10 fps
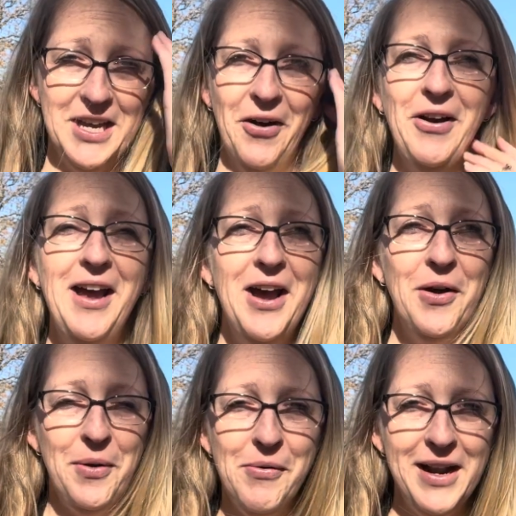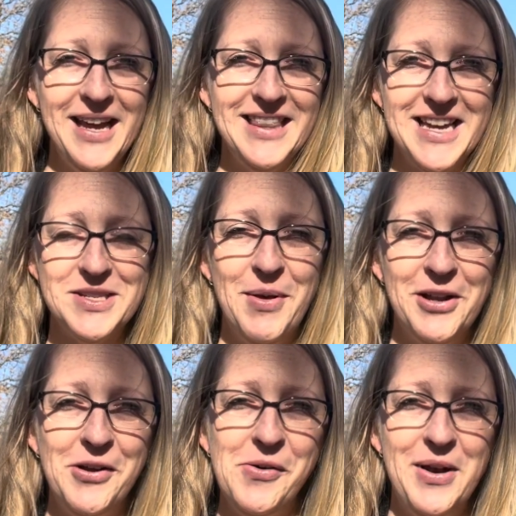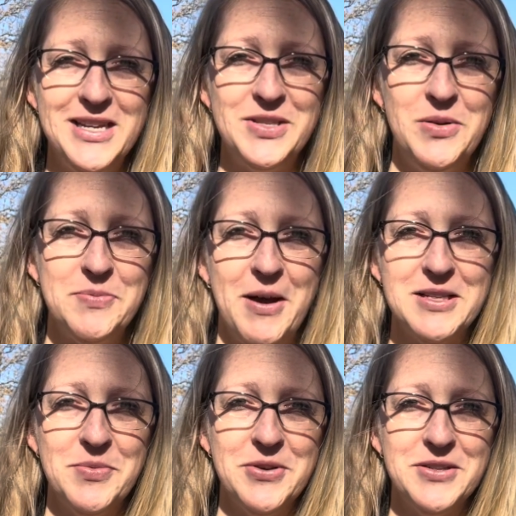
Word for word: So we want to get that smell to go away as soon as possible.